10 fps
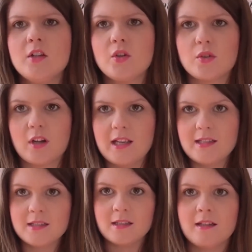
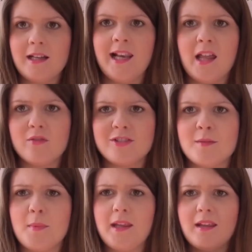Great. Love
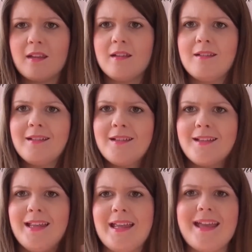to be
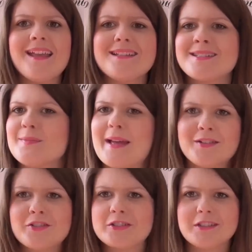
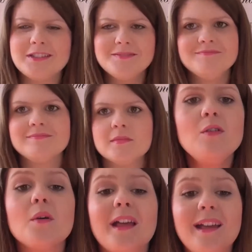asymmetrical.
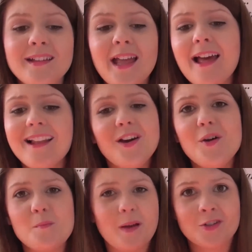Oh,
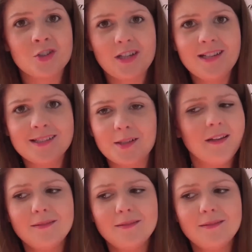hello, butt cheeks.